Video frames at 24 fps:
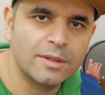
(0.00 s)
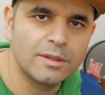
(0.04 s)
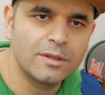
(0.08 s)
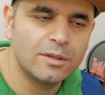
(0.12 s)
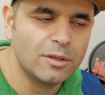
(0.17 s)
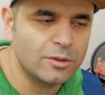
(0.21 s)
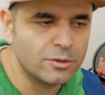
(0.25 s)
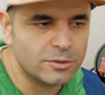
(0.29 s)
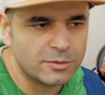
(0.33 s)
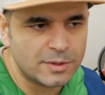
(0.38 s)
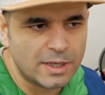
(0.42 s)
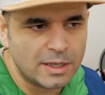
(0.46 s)

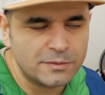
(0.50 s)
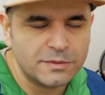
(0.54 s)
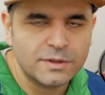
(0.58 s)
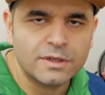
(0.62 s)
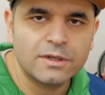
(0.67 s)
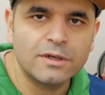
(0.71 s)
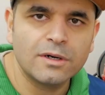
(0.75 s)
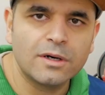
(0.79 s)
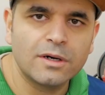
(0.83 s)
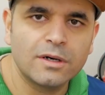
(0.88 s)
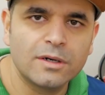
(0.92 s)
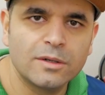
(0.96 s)
go around
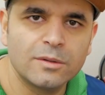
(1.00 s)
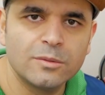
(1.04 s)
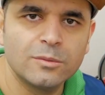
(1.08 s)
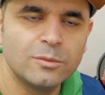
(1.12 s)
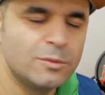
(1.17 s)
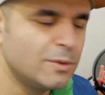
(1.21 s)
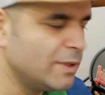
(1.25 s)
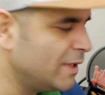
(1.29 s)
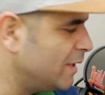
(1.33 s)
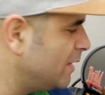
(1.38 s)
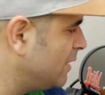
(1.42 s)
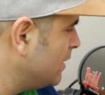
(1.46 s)
the car
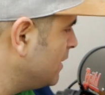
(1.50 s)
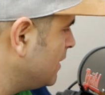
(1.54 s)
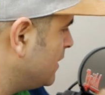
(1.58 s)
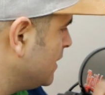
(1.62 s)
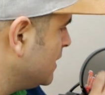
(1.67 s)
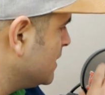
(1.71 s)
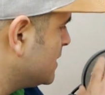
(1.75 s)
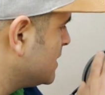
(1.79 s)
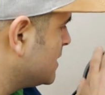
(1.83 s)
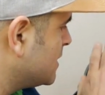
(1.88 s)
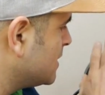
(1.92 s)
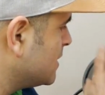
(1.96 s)
with
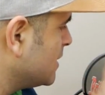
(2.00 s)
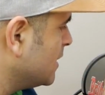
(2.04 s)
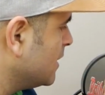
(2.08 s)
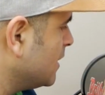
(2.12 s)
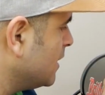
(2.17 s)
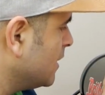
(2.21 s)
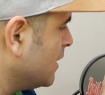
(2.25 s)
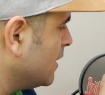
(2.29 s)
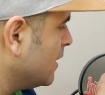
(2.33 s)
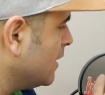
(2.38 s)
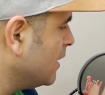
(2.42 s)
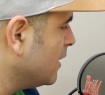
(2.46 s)
this
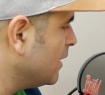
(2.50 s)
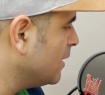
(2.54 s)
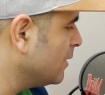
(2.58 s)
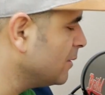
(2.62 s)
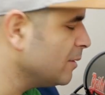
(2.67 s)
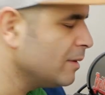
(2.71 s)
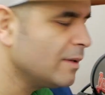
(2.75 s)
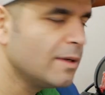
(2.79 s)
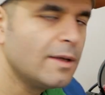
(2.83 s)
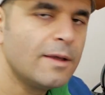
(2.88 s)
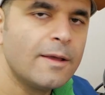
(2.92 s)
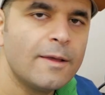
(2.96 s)

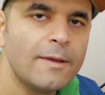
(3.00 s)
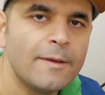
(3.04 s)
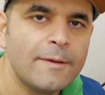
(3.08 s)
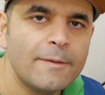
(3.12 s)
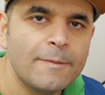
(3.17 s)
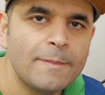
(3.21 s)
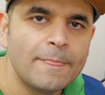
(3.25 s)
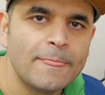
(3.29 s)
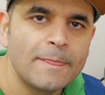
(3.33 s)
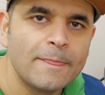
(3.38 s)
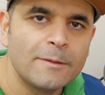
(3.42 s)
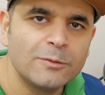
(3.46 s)

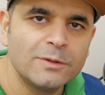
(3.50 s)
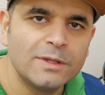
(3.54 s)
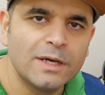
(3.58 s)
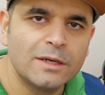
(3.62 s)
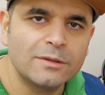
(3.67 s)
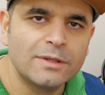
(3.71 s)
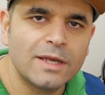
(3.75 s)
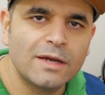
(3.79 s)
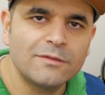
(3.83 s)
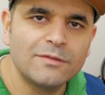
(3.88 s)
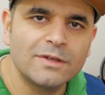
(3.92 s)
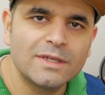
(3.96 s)

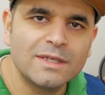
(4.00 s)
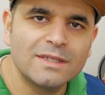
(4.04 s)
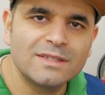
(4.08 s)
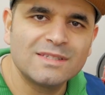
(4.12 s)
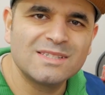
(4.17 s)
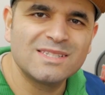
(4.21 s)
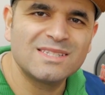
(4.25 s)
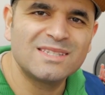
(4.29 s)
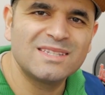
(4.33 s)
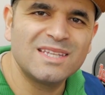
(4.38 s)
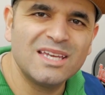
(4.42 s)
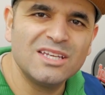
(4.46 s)
without having it
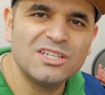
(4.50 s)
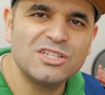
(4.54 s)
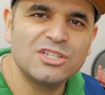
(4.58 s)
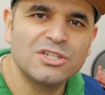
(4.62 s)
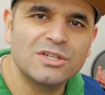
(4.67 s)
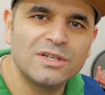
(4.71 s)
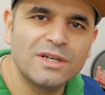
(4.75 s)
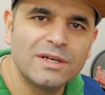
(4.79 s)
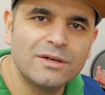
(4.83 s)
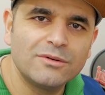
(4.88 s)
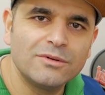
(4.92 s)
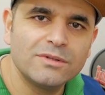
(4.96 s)

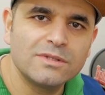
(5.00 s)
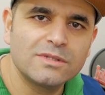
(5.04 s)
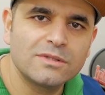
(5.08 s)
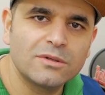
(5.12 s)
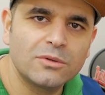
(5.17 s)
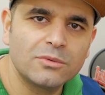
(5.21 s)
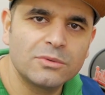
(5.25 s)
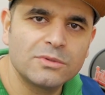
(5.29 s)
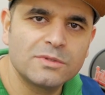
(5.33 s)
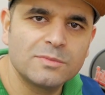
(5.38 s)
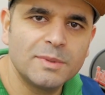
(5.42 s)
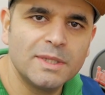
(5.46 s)
stationary,
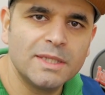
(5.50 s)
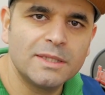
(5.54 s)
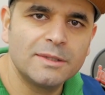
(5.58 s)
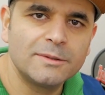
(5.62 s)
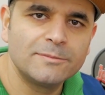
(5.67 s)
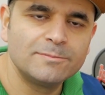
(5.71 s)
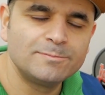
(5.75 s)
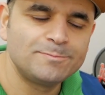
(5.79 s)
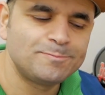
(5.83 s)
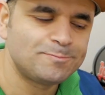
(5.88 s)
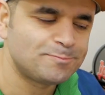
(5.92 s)
so to speak.